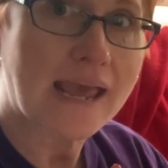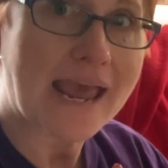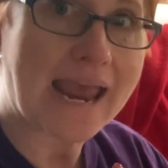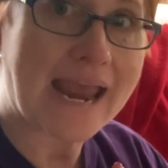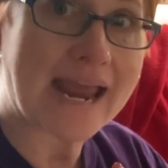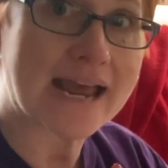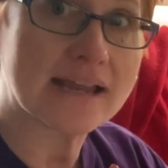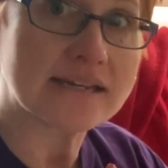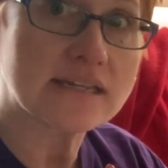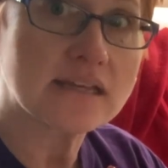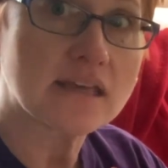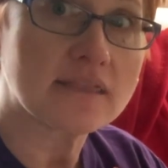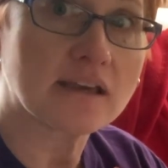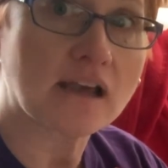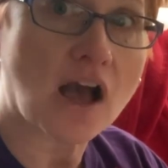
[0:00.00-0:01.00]
and
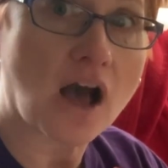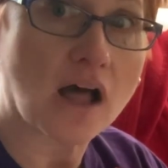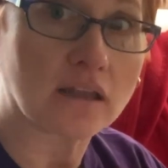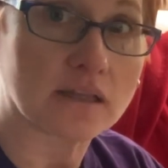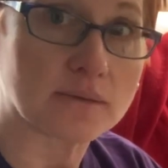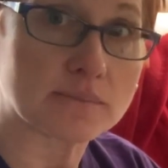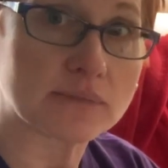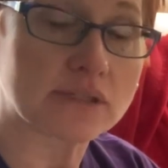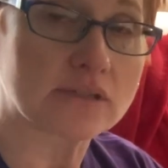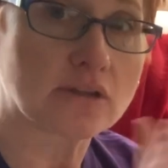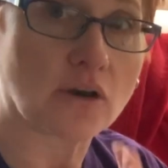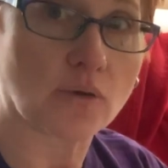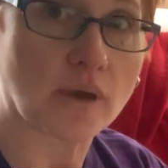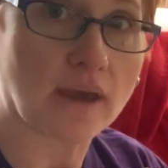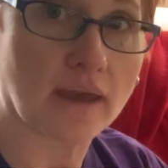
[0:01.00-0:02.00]
the columns,
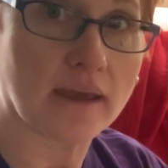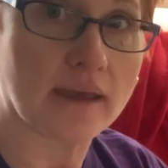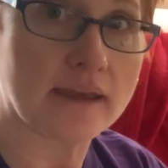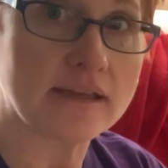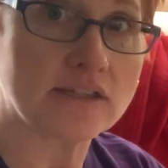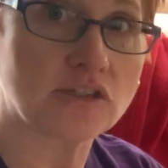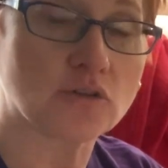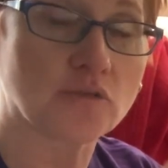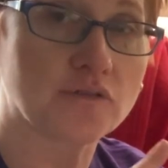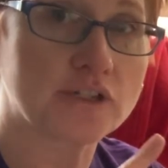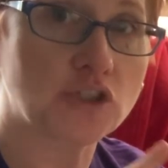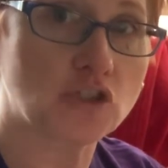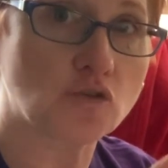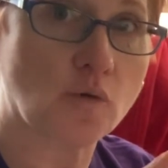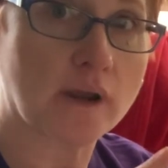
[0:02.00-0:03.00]
okay? So if
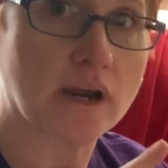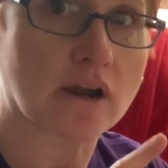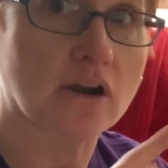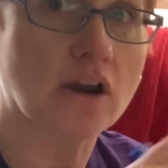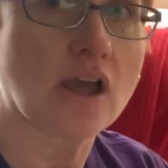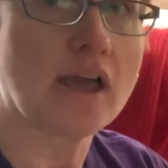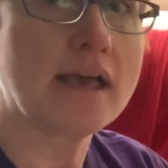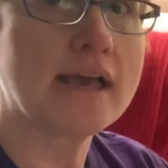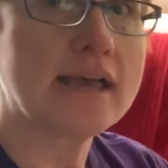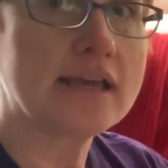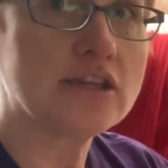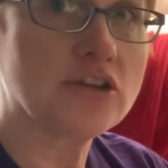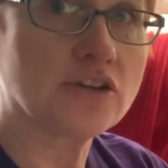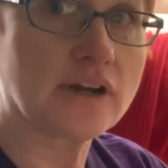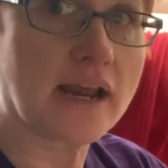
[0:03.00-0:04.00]
it's square,
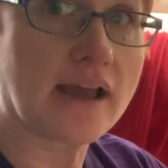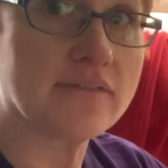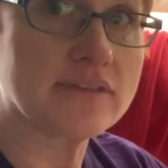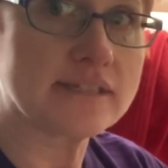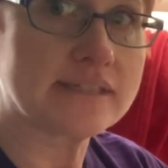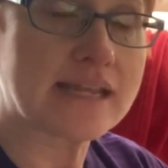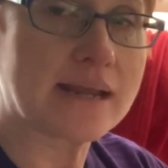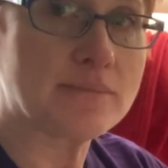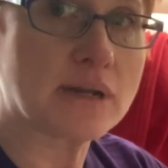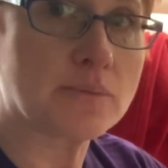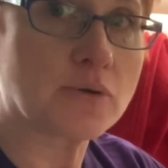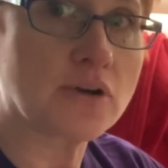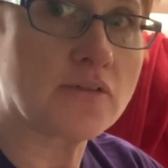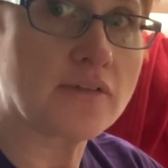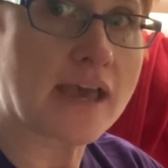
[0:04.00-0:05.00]
you're gonna have the same
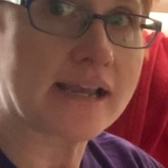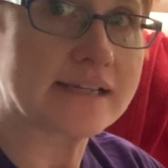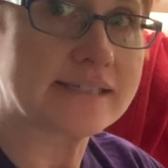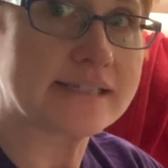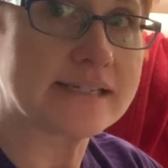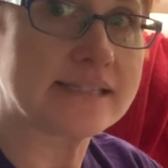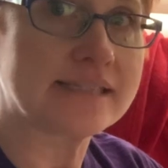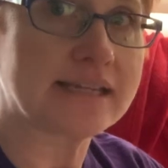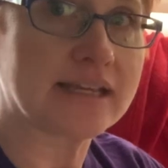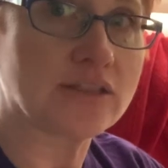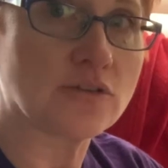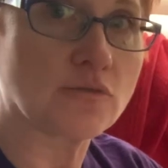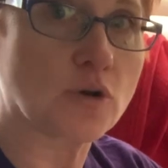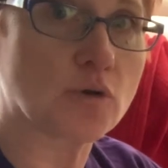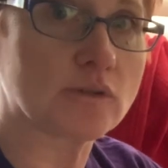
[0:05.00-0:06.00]
number of X's in
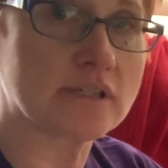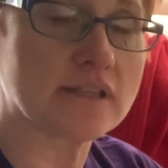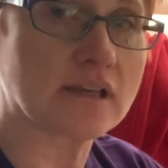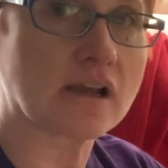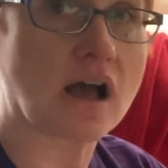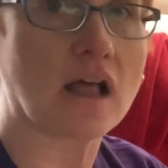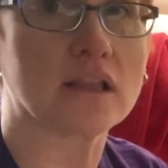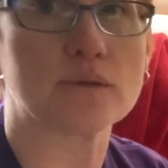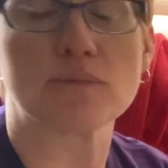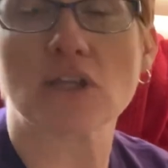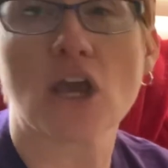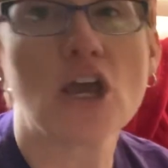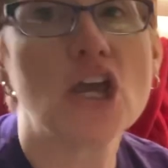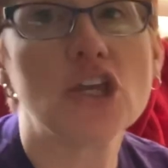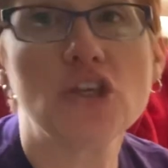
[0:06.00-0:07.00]
the rows and the columns.
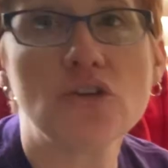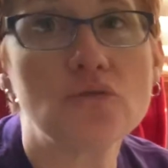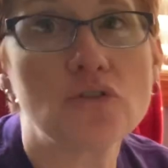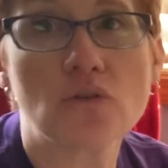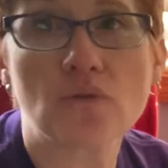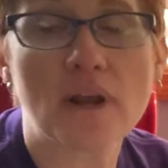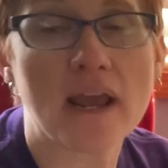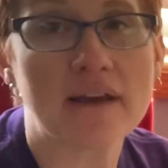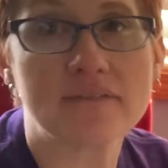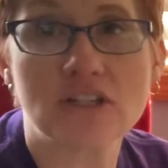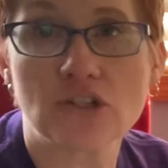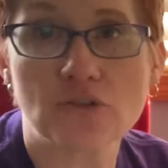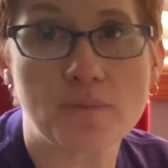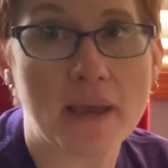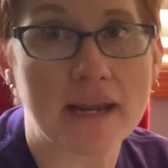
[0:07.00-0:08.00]
You don't have to
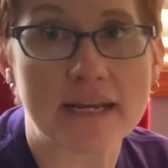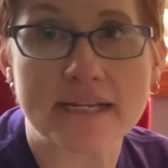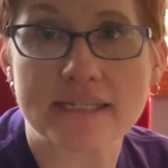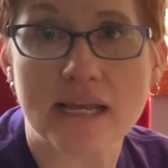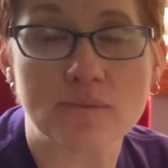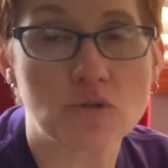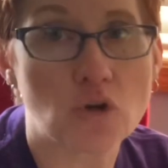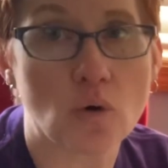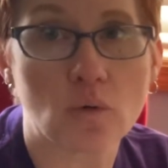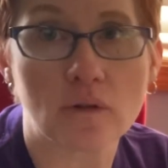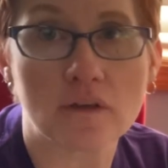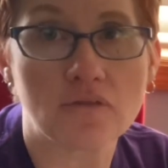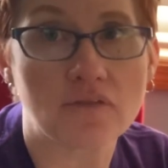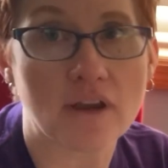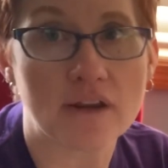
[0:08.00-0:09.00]
do pennies. I'm
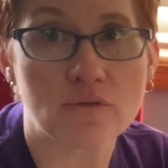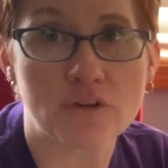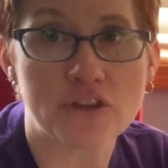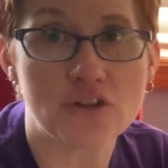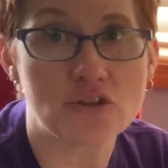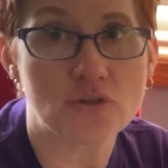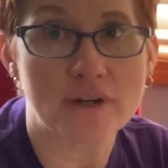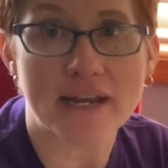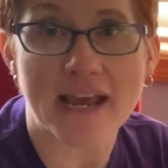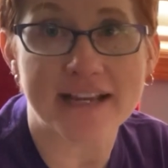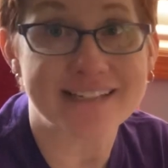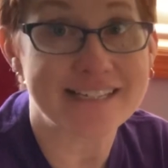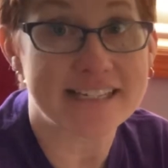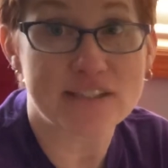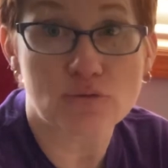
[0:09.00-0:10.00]
totally fine with you doing
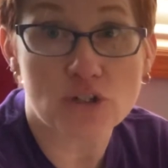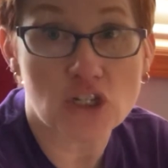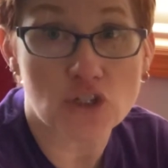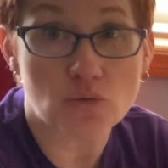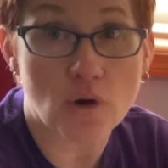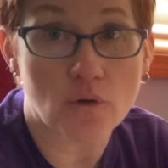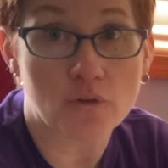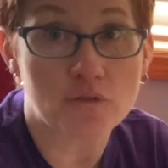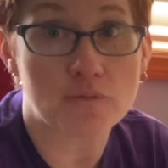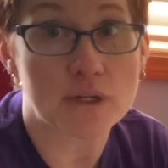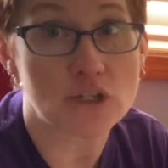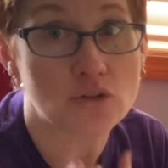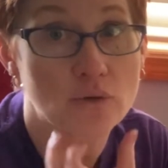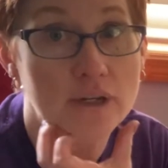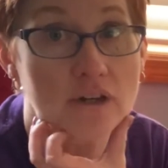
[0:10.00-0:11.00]
X's, which is what we've been
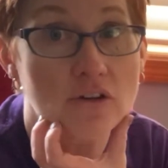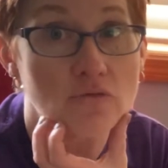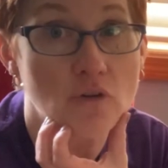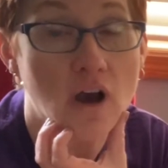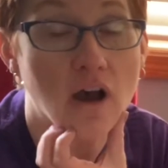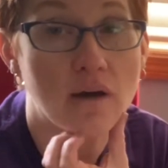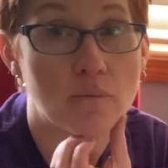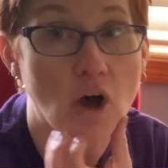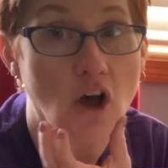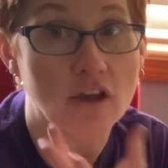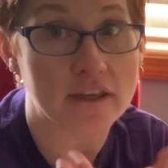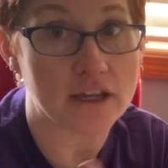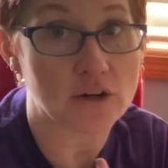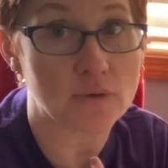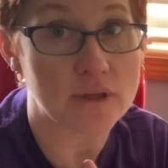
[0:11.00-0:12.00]
doing all
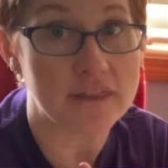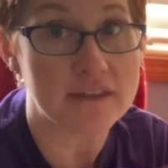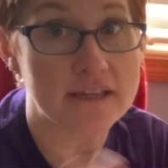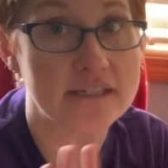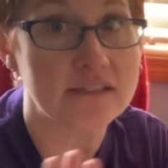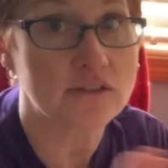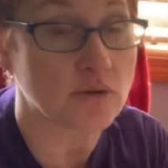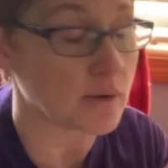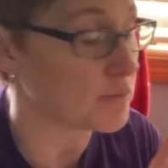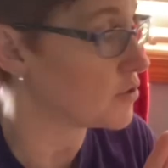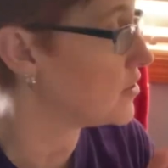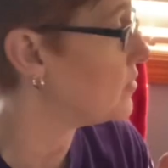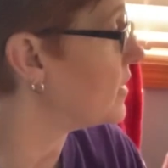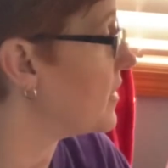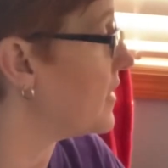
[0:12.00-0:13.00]
year with this, so I'm
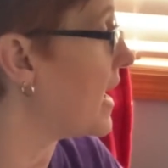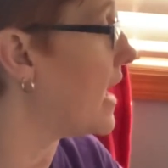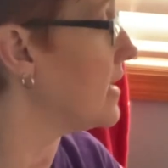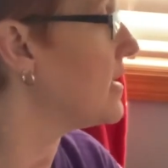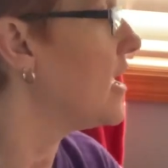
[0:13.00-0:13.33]
good with that.